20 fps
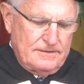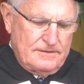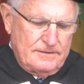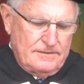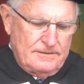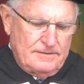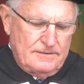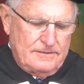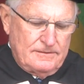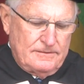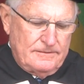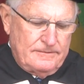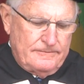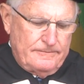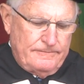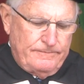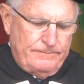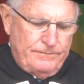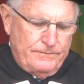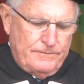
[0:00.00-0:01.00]

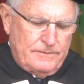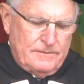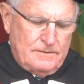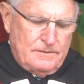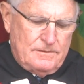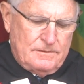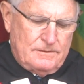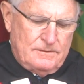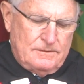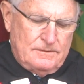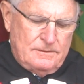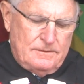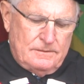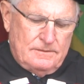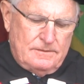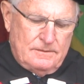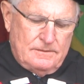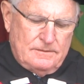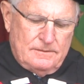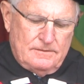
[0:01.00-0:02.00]
(no one is talking)